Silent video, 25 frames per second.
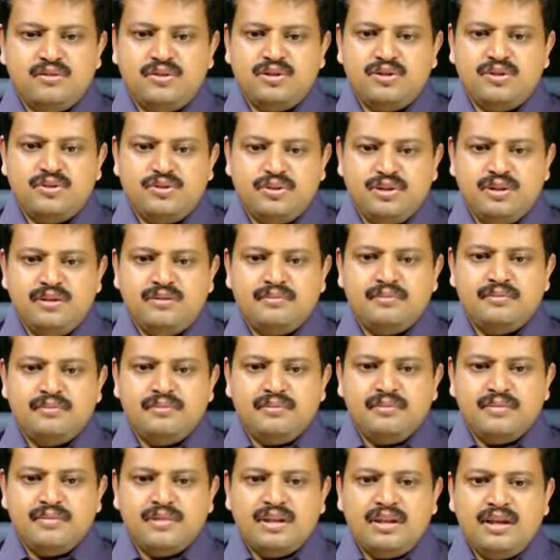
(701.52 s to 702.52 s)
to the jury,
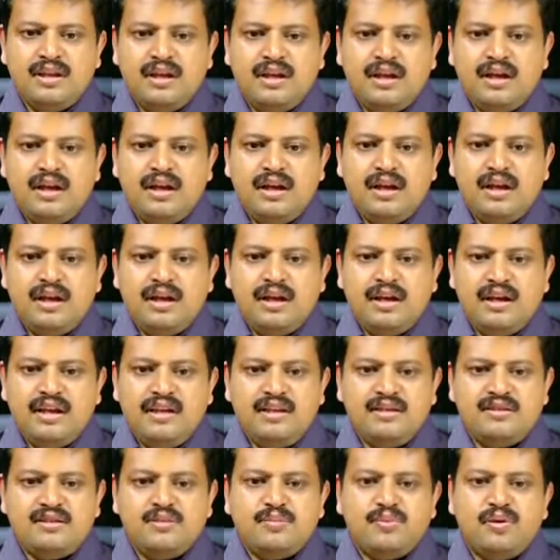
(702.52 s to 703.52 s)

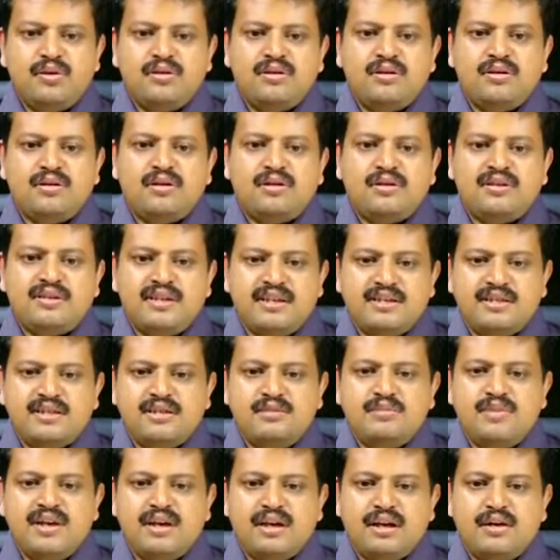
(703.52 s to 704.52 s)
hinged upon a
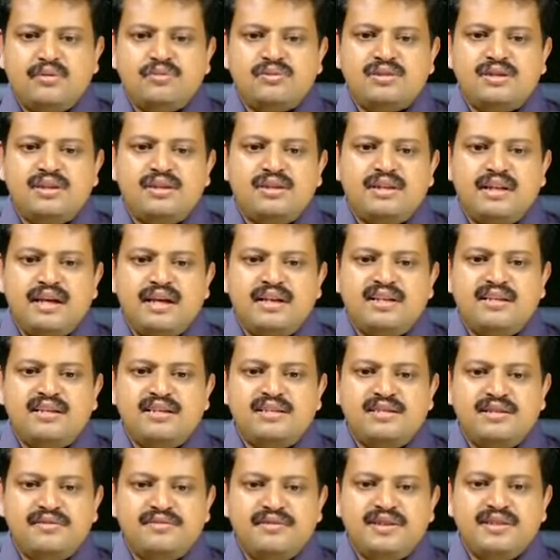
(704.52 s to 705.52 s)
contention by counsel that
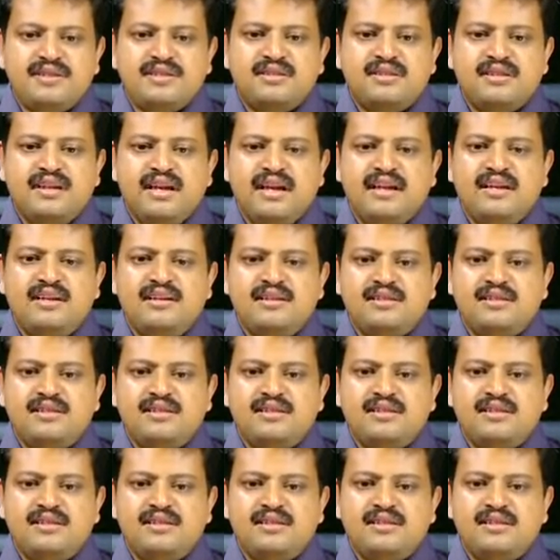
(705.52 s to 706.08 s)
disaffection and